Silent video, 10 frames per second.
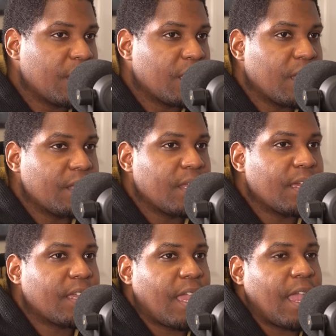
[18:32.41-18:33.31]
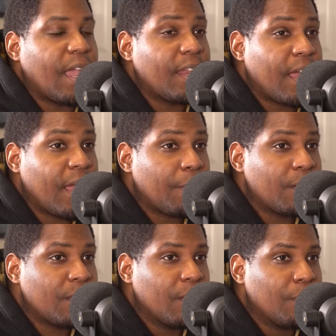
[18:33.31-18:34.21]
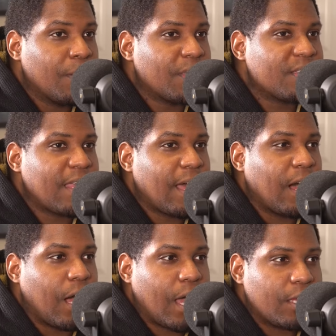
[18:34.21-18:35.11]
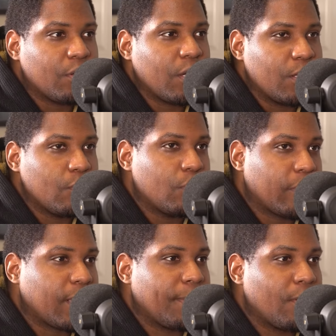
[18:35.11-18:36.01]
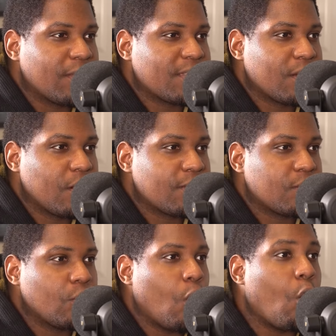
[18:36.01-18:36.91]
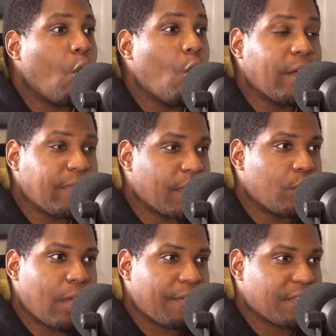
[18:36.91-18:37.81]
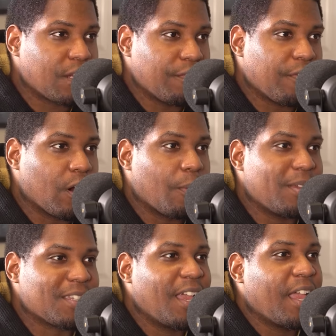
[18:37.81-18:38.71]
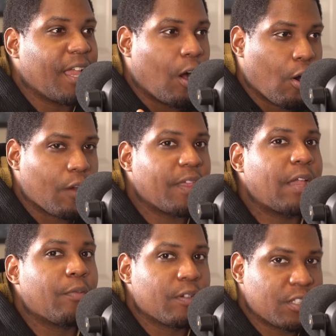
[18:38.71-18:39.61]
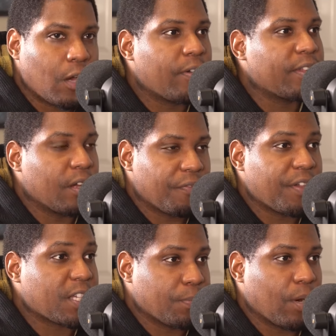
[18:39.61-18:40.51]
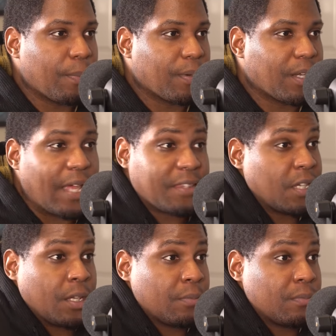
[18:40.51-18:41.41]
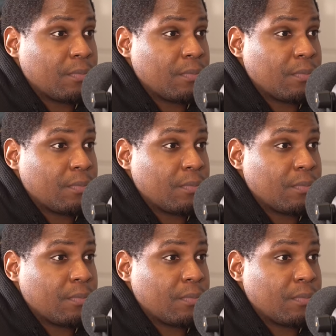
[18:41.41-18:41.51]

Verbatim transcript: mean, it, it can happen, but there's not a lot you can do during your opponent's turn. So the only thing you have to confirm is are they resolving their effects properly? That's it.